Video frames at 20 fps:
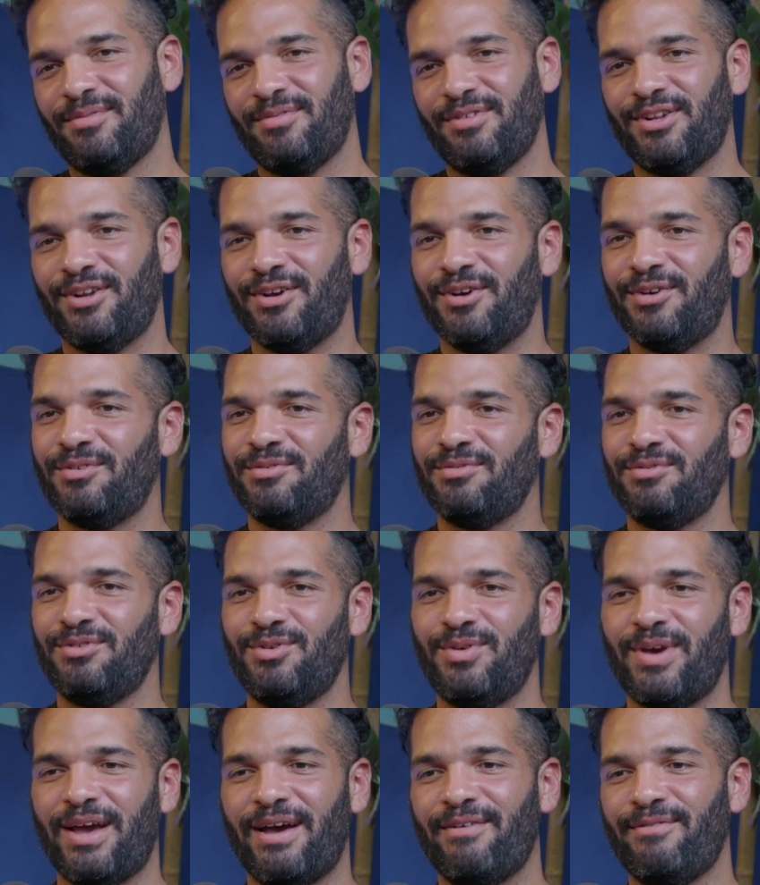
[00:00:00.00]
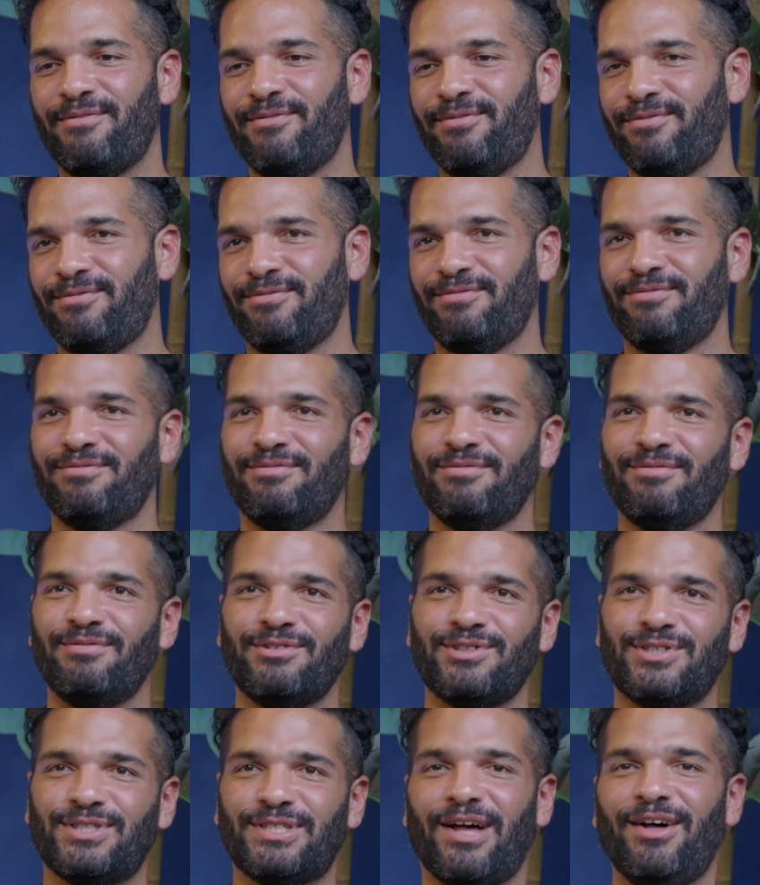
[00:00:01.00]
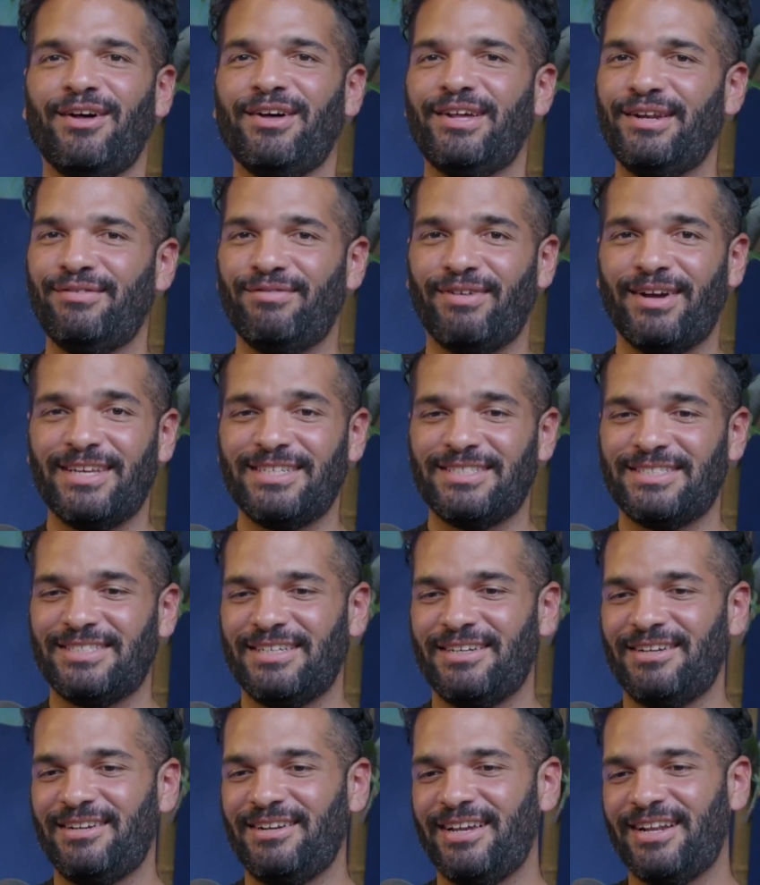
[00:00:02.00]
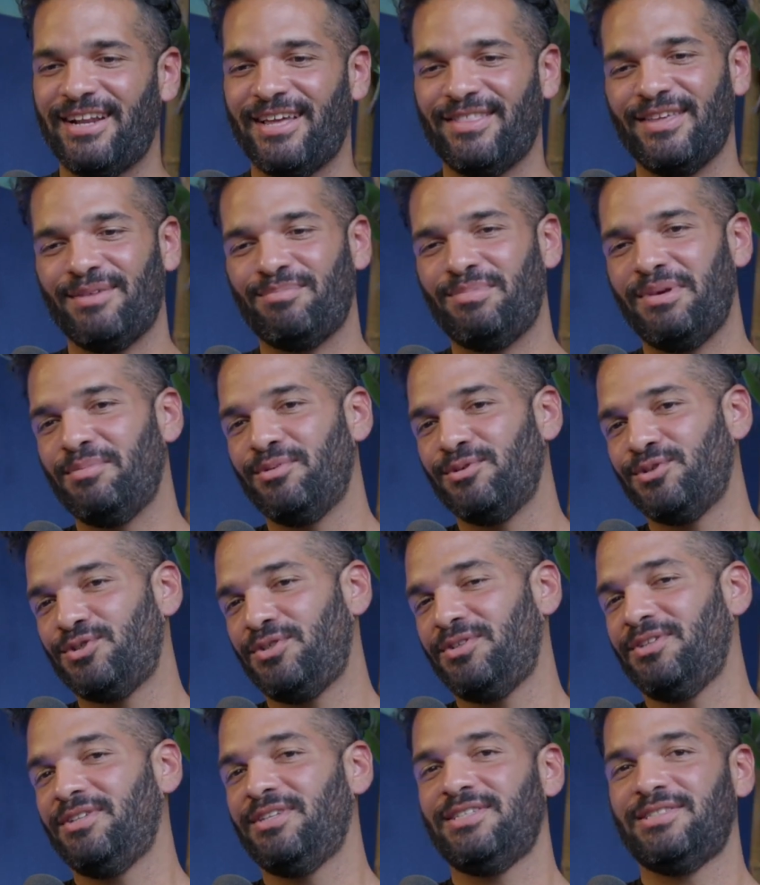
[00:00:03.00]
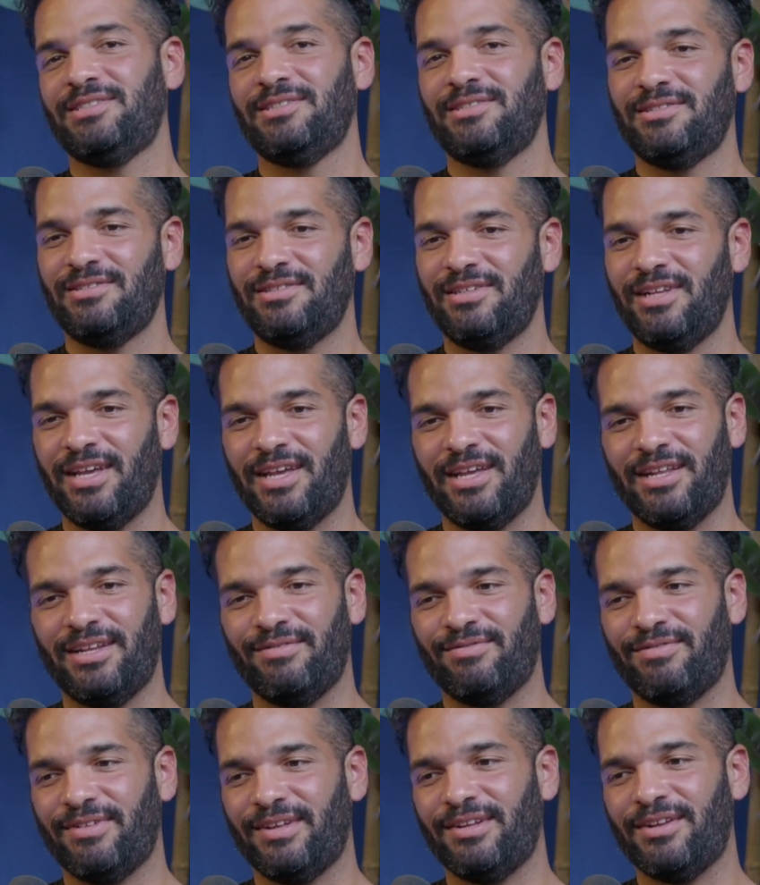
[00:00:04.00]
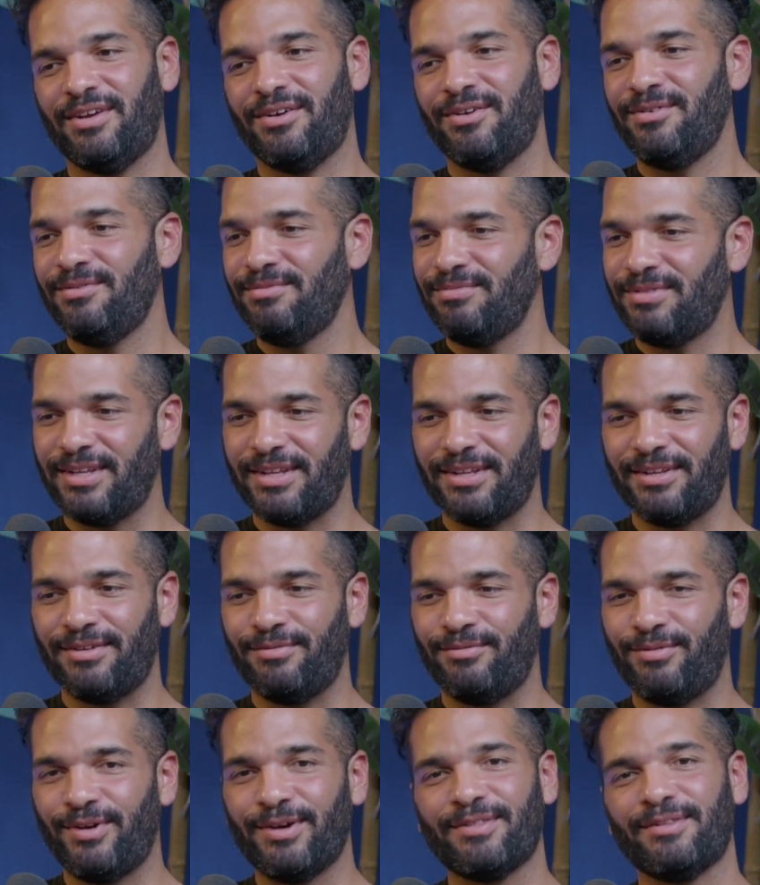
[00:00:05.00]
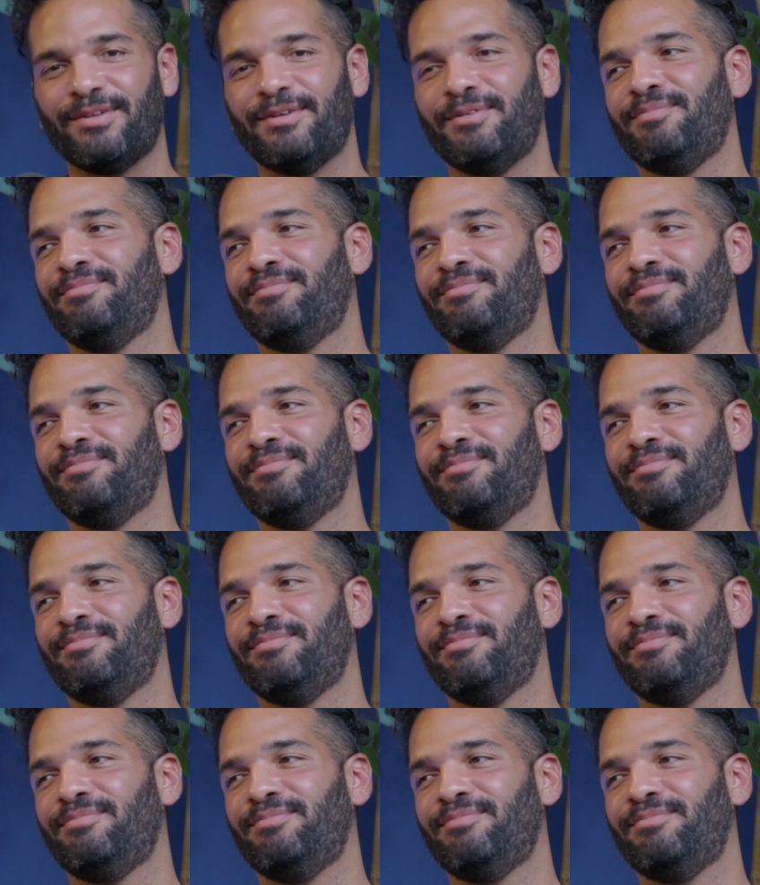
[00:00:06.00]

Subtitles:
you have solid advice there, and I think people should listen. And if they don't, then fuck them.